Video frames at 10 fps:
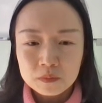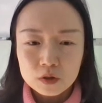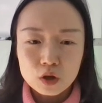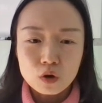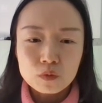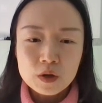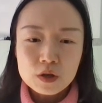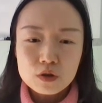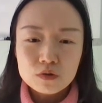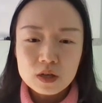Now,
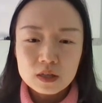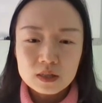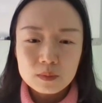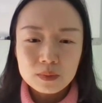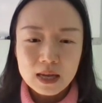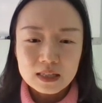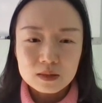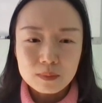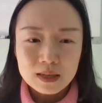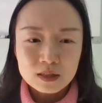using Simplex
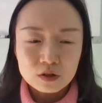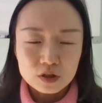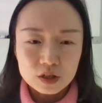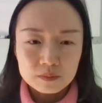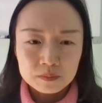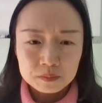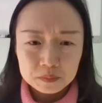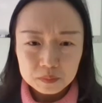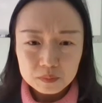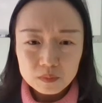method,
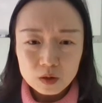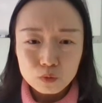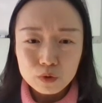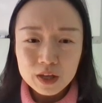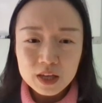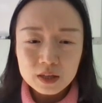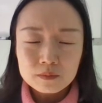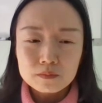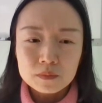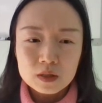we
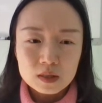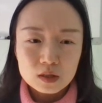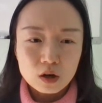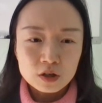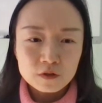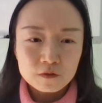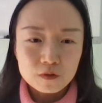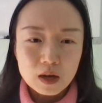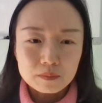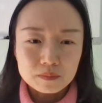start
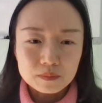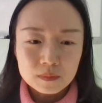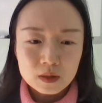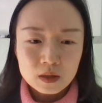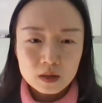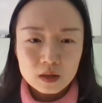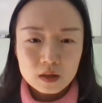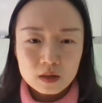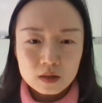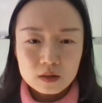from
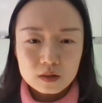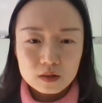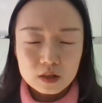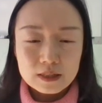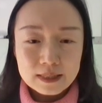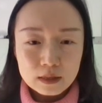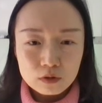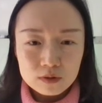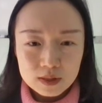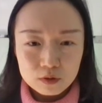the
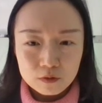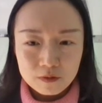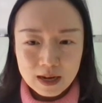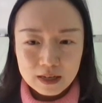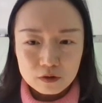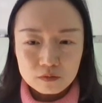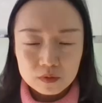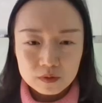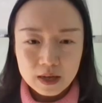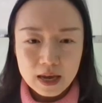0, 0 value,
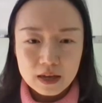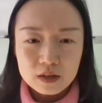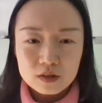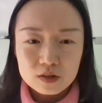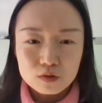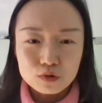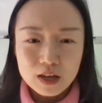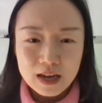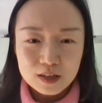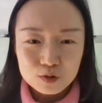okay? So the
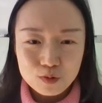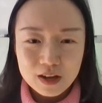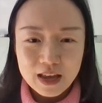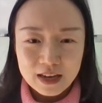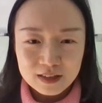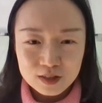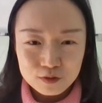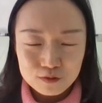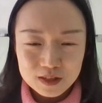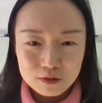x1,
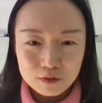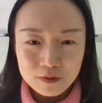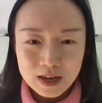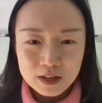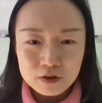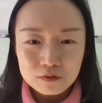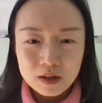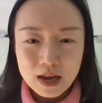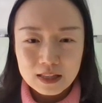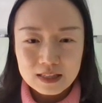x2, 0 value,
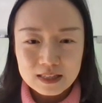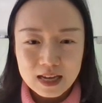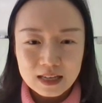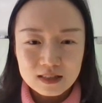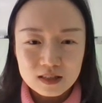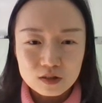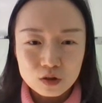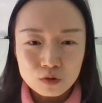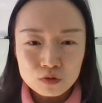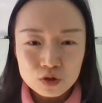and set
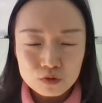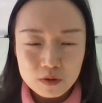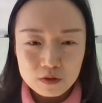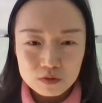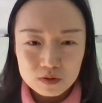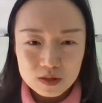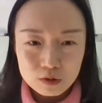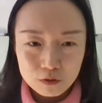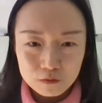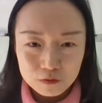those to be
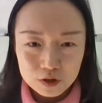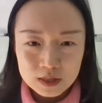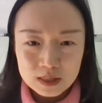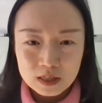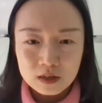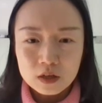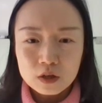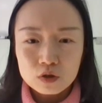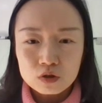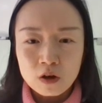0 first,
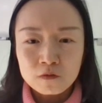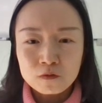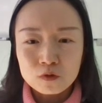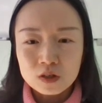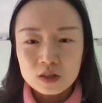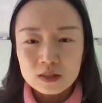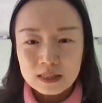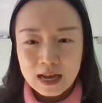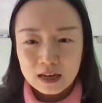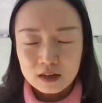solve for the
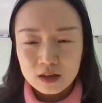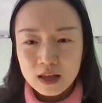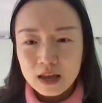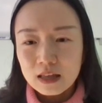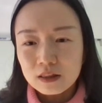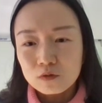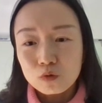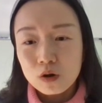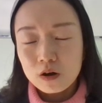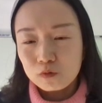slack. And
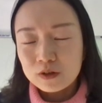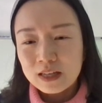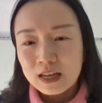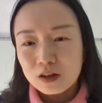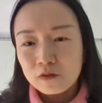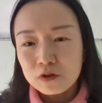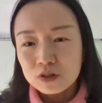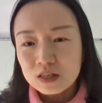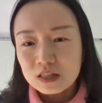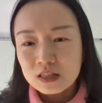with that,
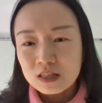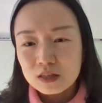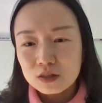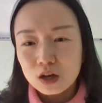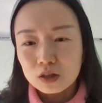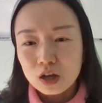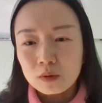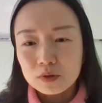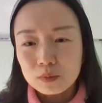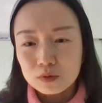obviously, this is not the
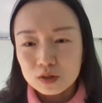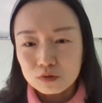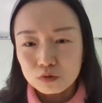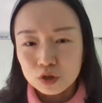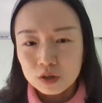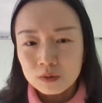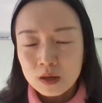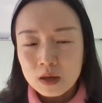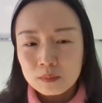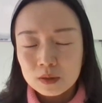optimal solution.
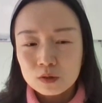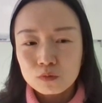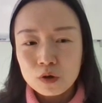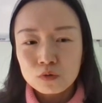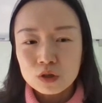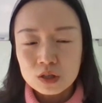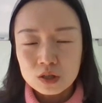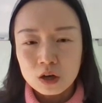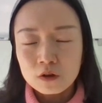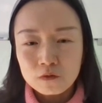But we would
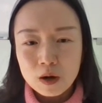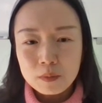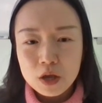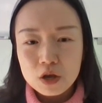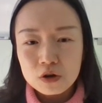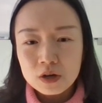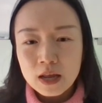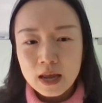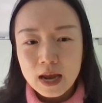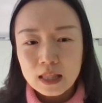start from here,
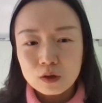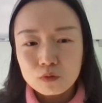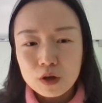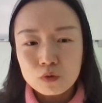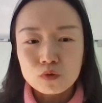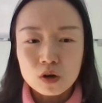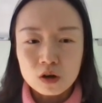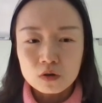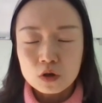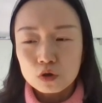and we will